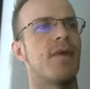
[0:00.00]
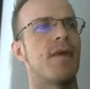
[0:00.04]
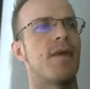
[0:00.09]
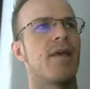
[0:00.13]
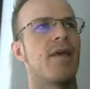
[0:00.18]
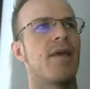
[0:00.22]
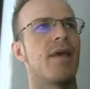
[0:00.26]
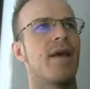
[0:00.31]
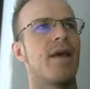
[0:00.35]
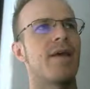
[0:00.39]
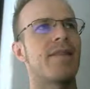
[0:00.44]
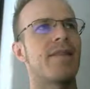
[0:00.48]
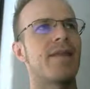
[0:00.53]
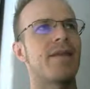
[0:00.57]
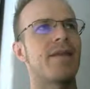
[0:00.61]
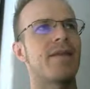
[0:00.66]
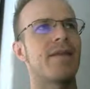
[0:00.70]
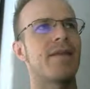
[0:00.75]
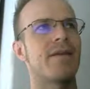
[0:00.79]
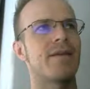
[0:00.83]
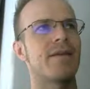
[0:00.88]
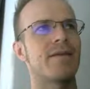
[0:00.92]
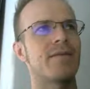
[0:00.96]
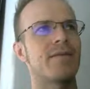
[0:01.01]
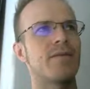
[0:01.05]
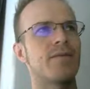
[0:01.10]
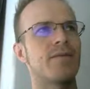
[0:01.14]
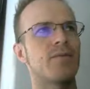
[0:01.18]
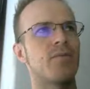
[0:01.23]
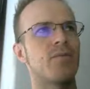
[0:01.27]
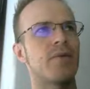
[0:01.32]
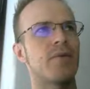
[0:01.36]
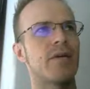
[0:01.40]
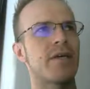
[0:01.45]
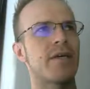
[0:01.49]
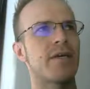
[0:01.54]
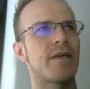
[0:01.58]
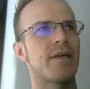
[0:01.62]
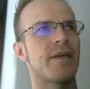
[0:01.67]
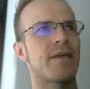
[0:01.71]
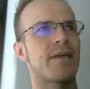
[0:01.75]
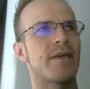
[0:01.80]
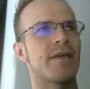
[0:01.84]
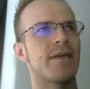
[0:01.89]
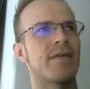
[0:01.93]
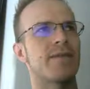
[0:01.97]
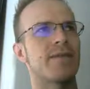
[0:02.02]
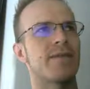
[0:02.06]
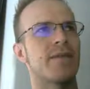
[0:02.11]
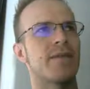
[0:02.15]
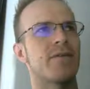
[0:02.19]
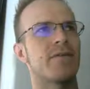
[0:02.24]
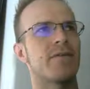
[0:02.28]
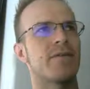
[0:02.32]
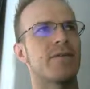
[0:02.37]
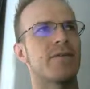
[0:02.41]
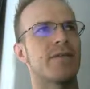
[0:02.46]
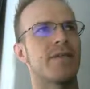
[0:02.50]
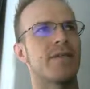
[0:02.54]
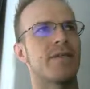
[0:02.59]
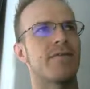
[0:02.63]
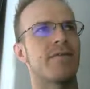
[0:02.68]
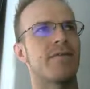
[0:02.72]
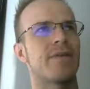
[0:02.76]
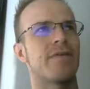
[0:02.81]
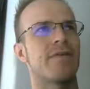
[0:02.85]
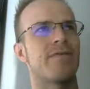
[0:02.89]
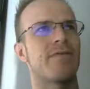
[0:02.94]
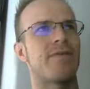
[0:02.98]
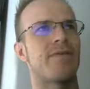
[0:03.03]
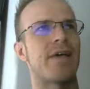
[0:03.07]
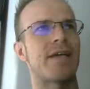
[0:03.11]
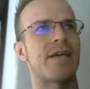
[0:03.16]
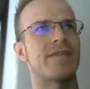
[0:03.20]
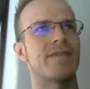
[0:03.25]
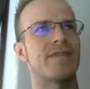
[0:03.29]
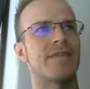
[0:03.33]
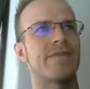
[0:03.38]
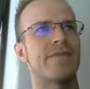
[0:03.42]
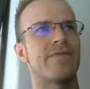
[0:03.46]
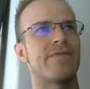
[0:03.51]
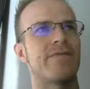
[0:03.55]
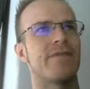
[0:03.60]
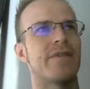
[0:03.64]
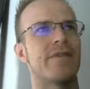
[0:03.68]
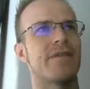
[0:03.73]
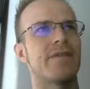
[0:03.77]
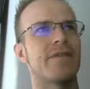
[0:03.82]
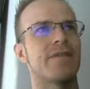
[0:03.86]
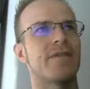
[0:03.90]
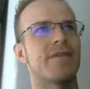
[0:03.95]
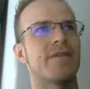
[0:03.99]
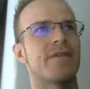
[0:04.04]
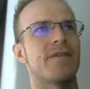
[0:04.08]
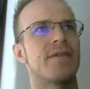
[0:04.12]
And then here's where it gets interesting with facet fields.